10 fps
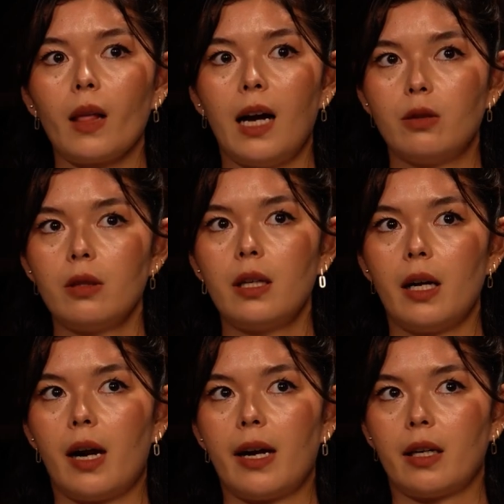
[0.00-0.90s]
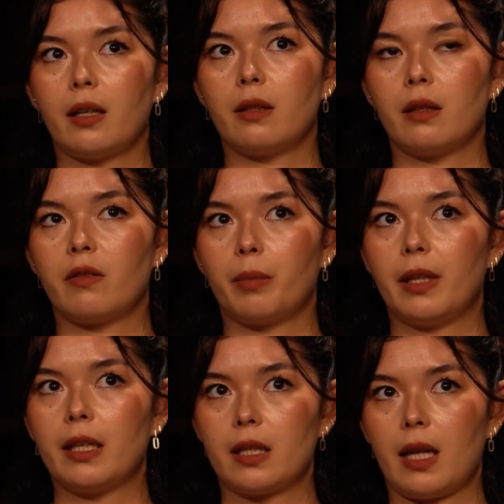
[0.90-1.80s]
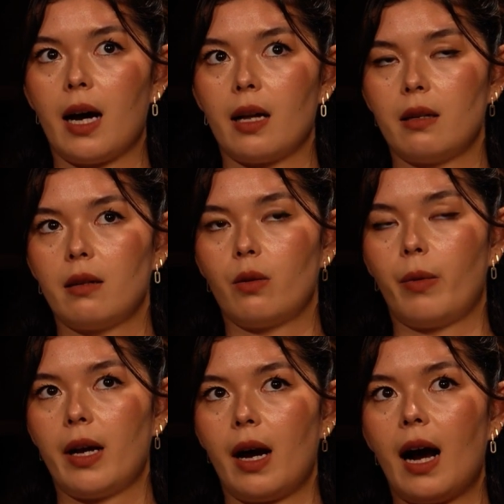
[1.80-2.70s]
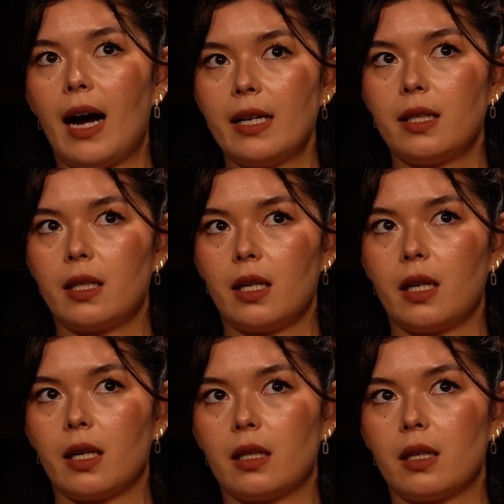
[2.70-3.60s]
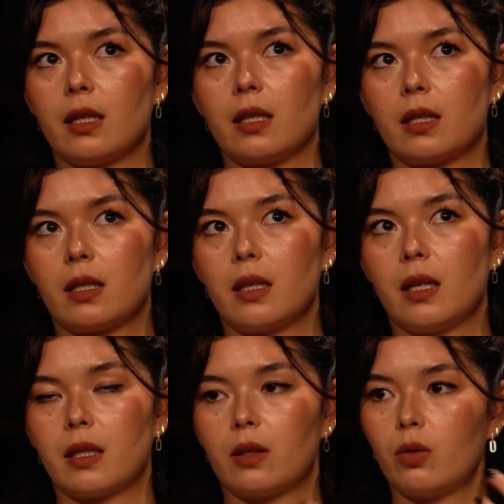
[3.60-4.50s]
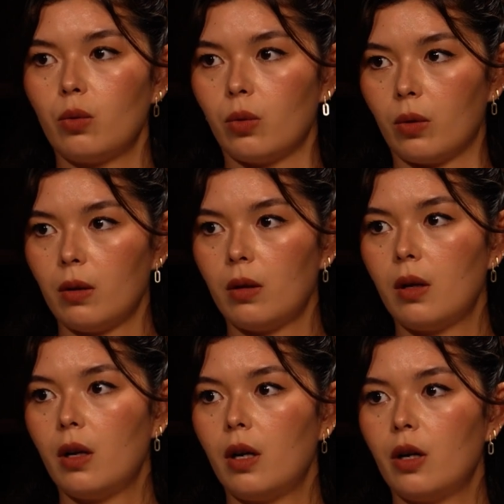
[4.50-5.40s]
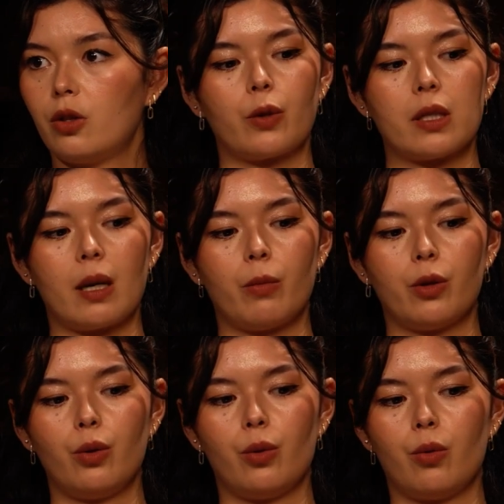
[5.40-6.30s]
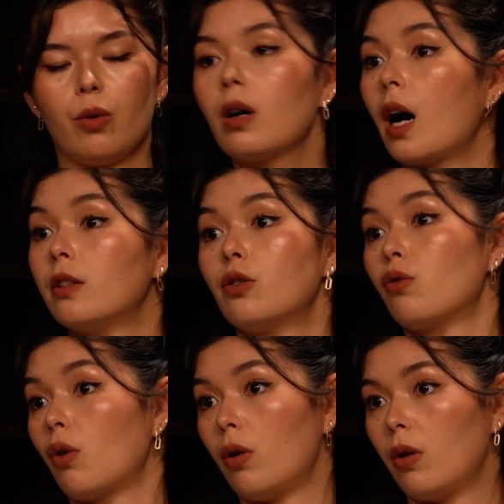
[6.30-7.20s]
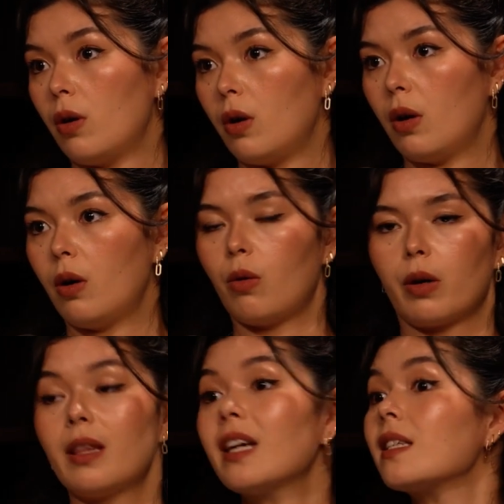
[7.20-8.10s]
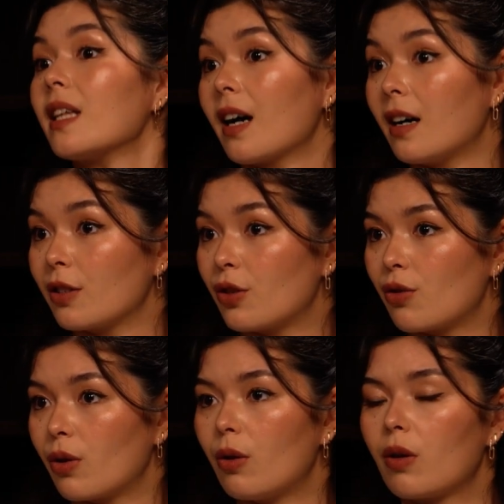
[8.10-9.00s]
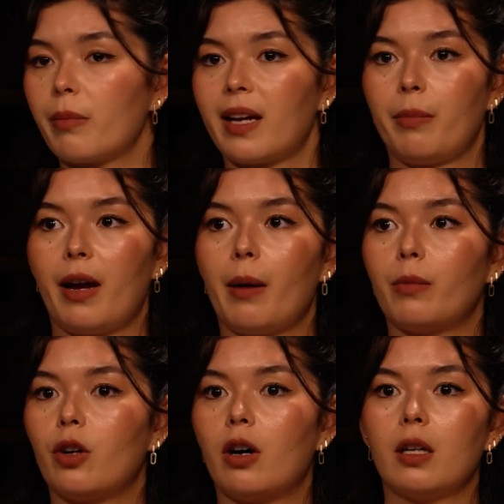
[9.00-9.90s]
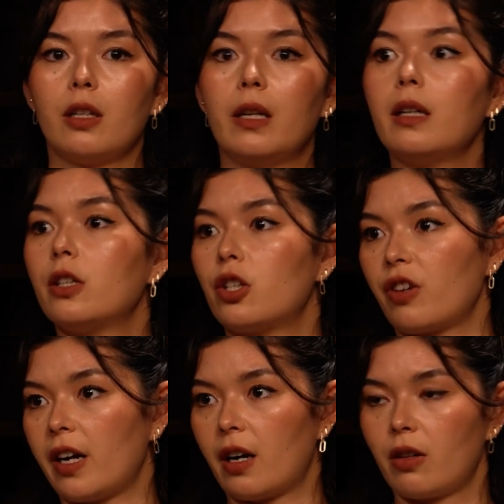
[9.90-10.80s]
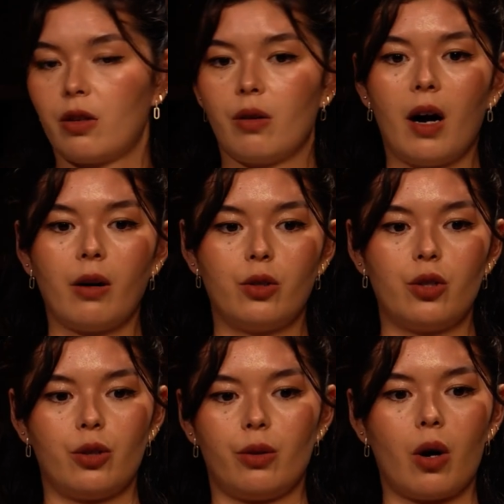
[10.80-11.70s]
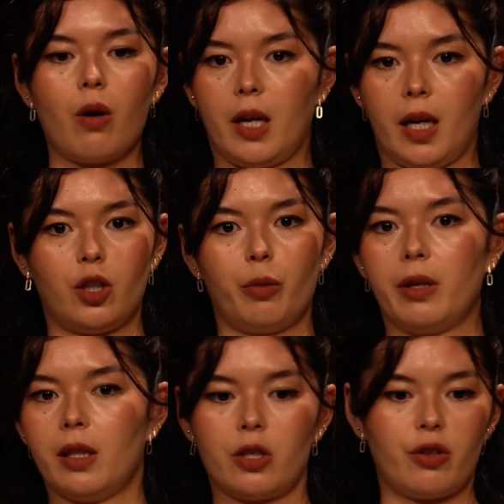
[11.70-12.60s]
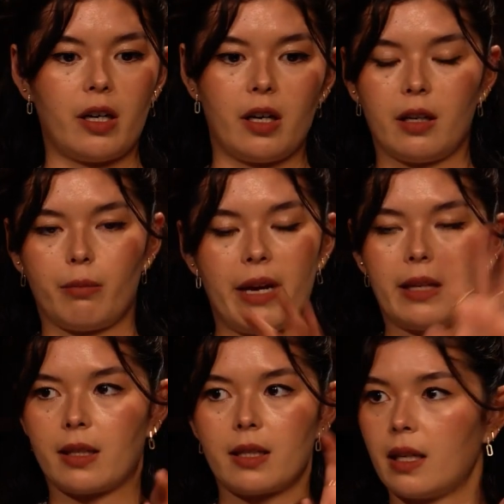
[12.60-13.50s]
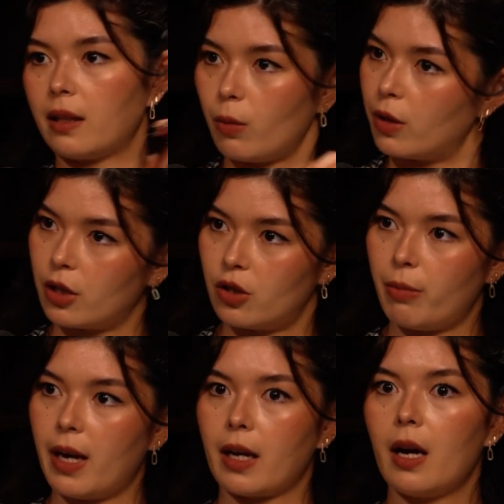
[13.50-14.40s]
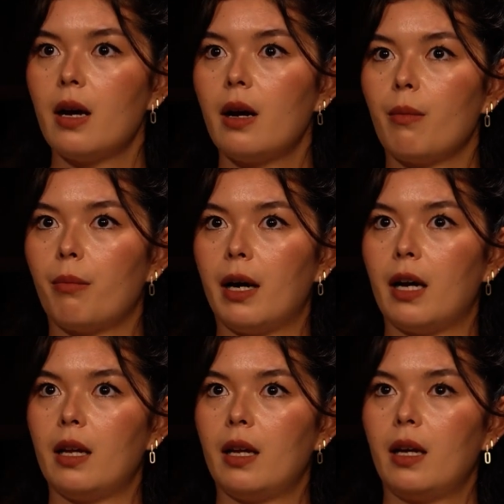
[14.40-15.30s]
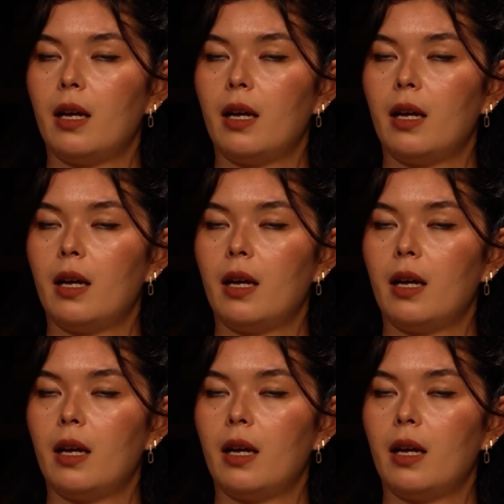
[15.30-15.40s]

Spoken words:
I don't think AI can replace that. The way I see it is it's a tool for someone who can't draw or thinks they can't draw, or maybe I'm not an illustrator, I don't know how to go on Adobe Illustrator and make this thing I wanted to make, but